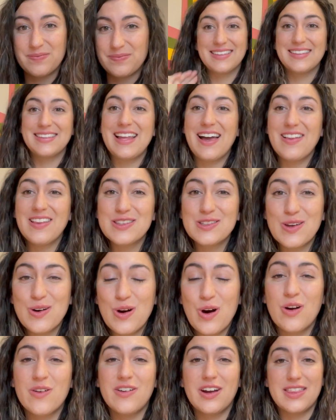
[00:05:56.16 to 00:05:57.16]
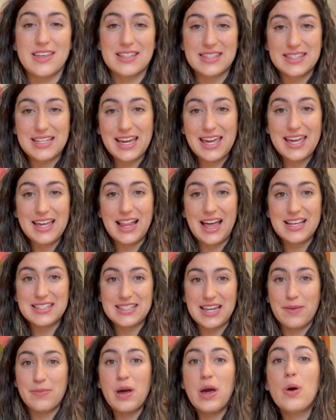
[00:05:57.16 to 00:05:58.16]
Now let's go over the second class
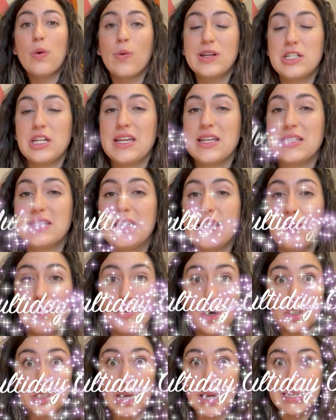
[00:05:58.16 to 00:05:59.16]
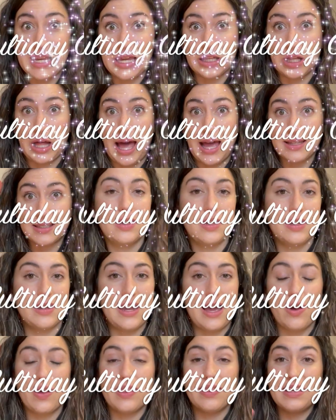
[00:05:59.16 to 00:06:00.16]
type, which is the multi-day class.
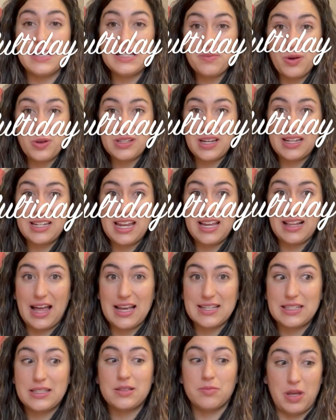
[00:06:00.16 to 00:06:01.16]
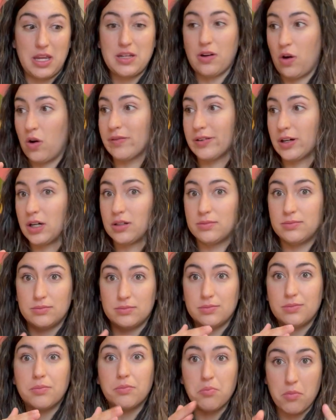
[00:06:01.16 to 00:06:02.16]
Now, these multi-day classes meet over
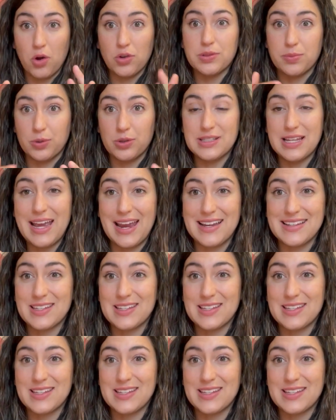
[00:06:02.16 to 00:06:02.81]
multiple days